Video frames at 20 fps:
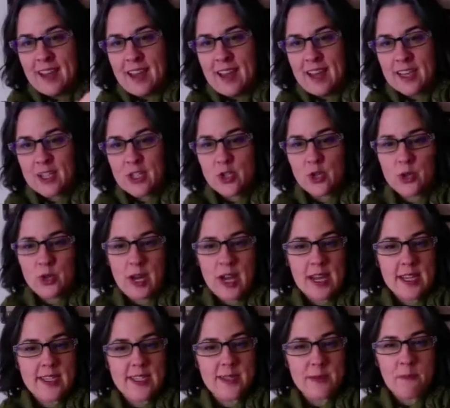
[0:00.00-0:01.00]
I
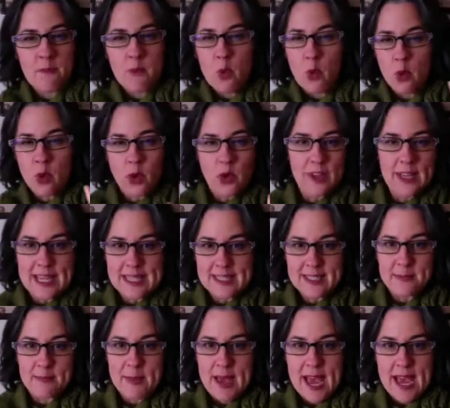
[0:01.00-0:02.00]
tried to more or
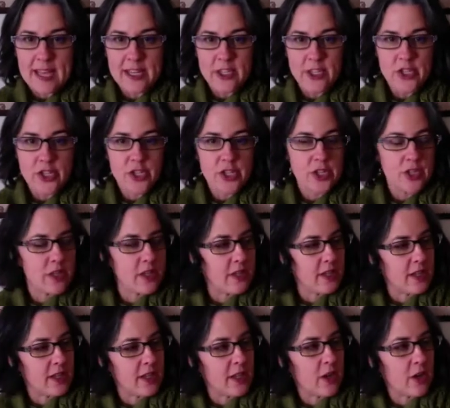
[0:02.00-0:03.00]
less match
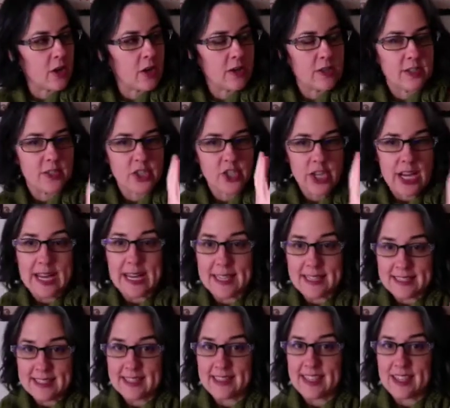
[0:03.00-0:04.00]
the yarn
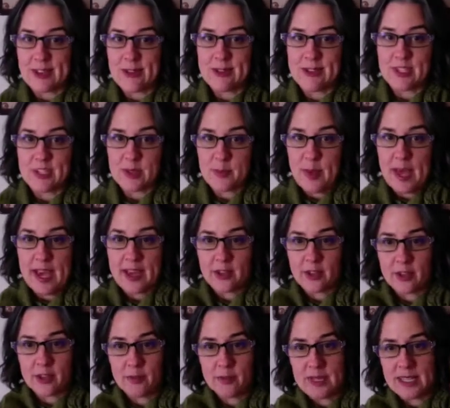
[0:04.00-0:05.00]
shades that they used in the
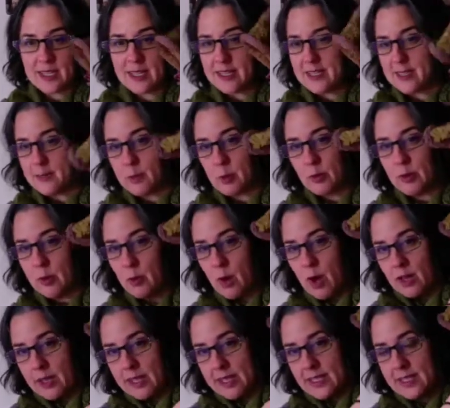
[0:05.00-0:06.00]
pattern because Marie
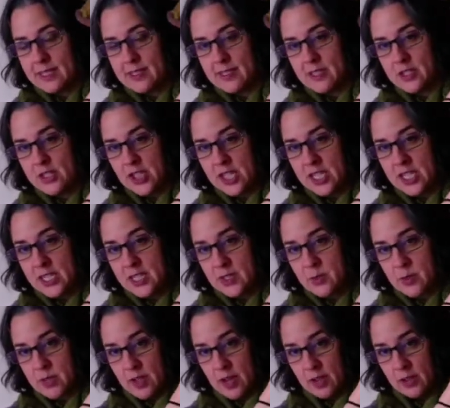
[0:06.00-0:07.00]
Wallin is a genius
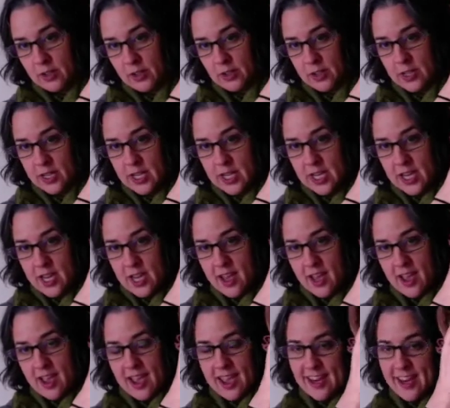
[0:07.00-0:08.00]
with color,
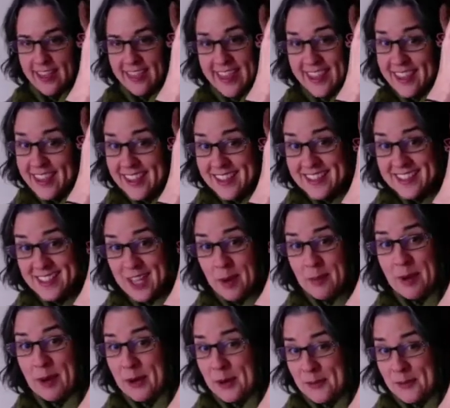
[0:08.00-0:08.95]
and I think it's come out